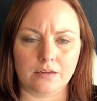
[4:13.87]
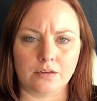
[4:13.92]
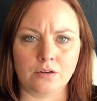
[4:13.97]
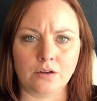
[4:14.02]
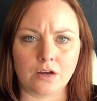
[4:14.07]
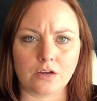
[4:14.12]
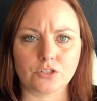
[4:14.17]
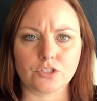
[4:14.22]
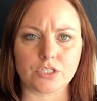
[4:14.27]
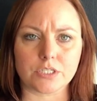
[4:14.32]

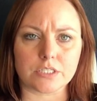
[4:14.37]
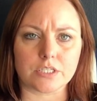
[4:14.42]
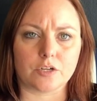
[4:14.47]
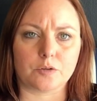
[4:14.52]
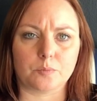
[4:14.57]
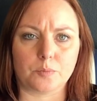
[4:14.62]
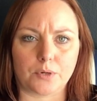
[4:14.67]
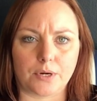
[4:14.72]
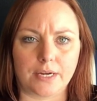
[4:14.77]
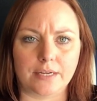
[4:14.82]
not just
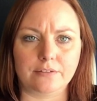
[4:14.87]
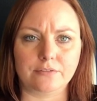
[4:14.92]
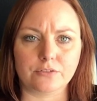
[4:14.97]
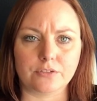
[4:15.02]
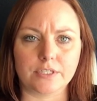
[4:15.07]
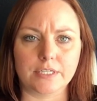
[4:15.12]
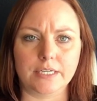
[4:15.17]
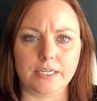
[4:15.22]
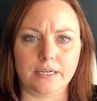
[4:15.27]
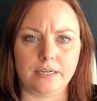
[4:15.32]
their
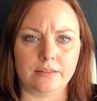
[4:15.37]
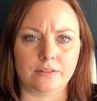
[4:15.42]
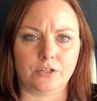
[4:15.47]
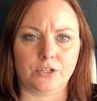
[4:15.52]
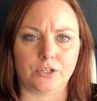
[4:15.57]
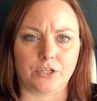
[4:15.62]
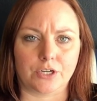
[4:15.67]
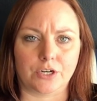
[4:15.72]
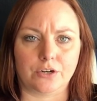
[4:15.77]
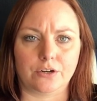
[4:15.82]
bravery and
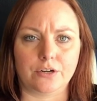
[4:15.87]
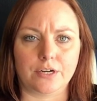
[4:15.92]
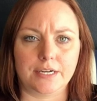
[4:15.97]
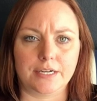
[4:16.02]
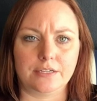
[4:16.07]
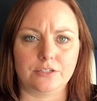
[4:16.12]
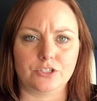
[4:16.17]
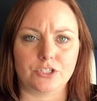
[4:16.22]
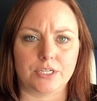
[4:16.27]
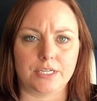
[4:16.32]
their
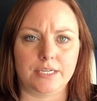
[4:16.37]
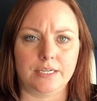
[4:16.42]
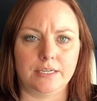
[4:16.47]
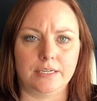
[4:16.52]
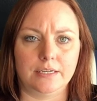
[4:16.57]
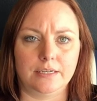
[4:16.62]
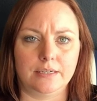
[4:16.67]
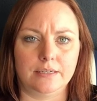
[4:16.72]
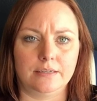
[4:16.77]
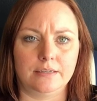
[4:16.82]
courage
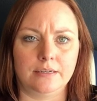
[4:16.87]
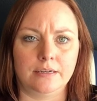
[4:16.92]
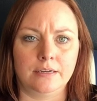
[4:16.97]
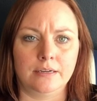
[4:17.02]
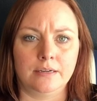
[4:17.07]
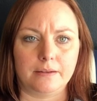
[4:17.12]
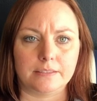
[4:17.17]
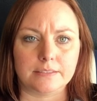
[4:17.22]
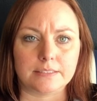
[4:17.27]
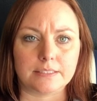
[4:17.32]
in
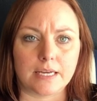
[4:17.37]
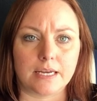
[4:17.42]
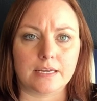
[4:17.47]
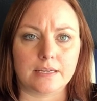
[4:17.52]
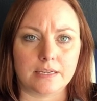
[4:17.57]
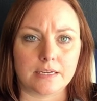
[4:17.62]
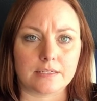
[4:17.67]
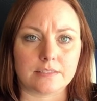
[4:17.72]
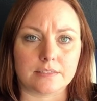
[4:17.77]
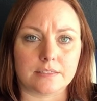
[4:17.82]

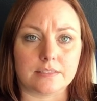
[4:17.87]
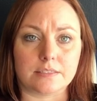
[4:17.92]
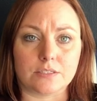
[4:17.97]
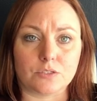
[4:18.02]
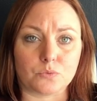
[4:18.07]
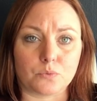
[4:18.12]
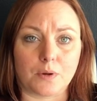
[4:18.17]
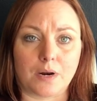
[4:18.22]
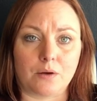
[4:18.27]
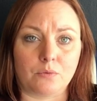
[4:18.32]
saying, yes, this
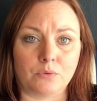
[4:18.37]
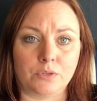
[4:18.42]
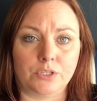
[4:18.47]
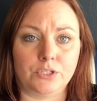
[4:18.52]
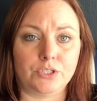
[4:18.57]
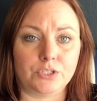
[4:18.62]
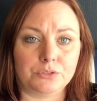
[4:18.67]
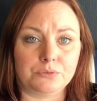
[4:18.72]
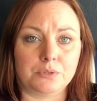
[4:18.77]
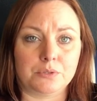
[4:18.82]
is what I want
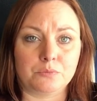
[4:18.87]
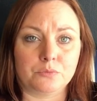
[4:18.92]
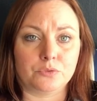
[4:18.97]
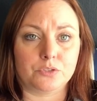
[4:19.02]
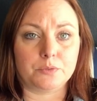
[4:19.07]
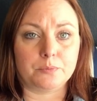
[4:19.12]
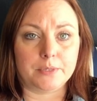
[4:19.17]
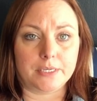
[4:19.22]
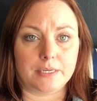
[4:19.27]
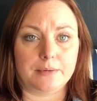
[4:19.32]
to do. I
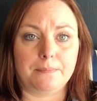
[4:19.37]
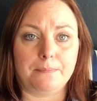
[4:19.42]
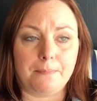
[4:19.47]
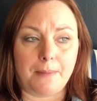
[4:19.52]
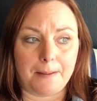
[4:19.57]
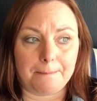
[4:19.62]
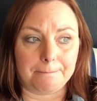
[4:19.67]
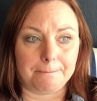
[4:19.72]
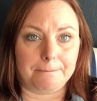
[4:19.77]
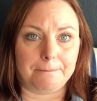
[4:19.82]
want to be a
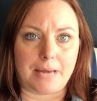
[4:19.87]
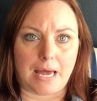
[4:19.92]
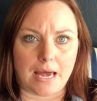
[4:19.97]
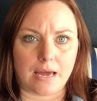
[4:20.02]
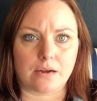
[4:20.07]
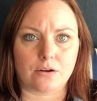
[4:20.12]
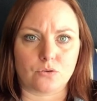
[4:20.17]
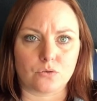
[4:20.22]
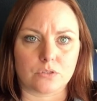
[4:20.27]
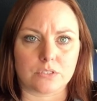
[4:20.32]

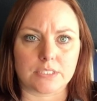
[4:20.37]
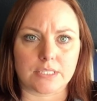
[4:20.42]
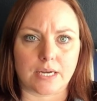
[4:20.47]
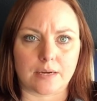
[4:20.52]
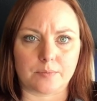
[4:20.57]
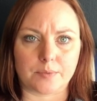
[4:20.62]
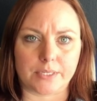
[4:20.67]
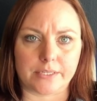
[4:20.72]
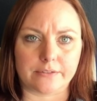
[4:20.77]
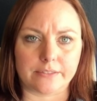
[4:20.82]
pack horse
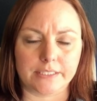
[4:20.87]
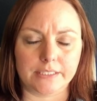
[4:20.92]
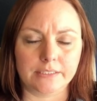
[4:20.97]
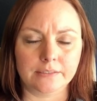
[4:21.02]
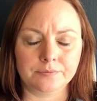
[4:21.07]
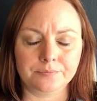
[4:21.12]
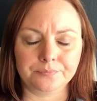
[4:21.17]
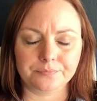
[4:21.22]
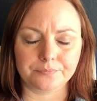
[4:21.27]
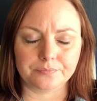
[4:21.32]

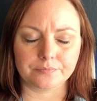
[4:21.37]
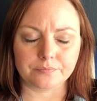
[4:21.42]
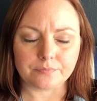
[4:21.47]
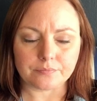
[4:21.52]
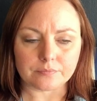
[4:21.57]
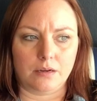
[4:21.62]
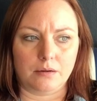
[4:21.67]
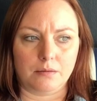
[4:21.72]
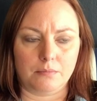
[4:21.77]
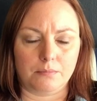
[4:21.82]
librarian.
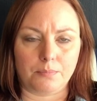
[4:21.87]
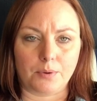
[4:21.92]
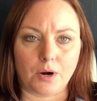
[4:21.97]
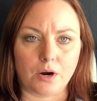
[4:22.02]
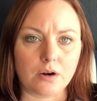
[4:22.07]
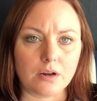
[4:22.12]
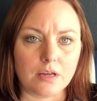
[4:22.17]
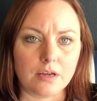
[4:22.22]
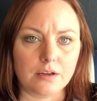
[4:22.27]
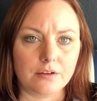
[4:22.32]

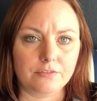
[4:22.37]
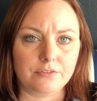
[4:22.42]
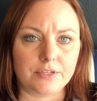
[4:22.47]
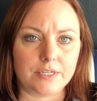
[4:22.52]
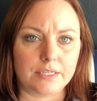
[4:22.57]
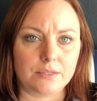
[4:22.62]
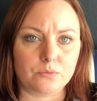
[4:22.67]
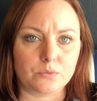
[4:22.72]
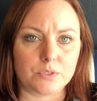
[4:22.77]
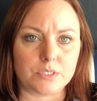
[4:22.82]
Part of
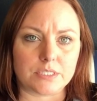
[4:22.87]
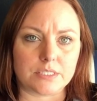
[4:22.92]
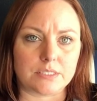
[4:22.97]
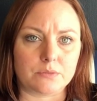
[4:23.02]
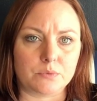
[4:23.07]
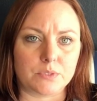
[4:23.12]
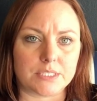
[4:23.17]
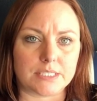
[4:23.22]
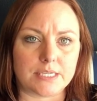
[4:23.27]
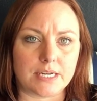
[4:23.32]
it was
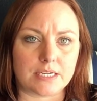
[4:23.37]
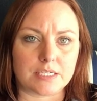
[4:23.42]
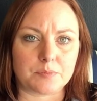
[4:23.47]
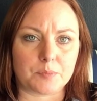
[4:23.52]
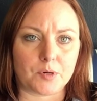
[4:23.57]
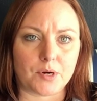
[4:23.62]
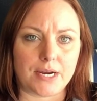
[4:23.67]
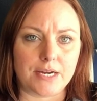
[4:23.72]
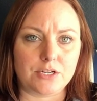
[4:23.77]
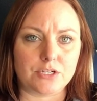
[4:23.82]

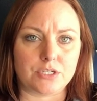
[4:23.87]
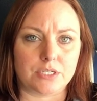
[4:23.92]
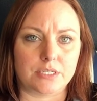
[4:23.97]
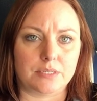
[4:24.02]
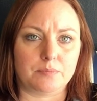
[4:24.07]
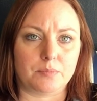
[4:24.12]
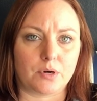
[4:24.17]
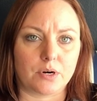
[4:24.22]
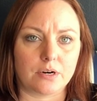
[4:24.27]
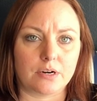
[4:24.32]

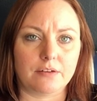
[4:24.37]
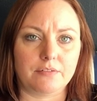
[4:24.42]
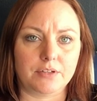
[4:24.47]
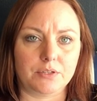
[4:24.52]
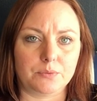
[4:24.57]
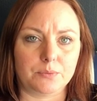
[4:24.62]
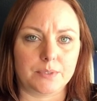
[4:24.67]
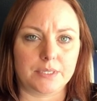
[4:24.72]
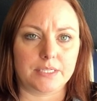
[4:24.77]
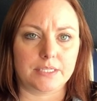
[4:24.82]
desperation. Part of
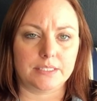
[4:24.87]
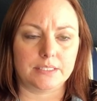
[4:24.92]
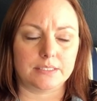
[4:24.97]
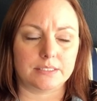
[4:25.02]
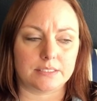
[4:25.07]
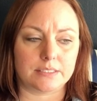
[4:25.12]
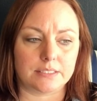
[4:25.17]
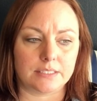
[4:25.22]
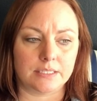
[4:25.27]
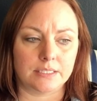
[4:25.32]
it
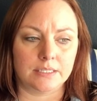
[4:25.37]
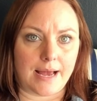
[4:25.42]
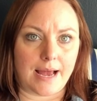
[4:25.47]
was,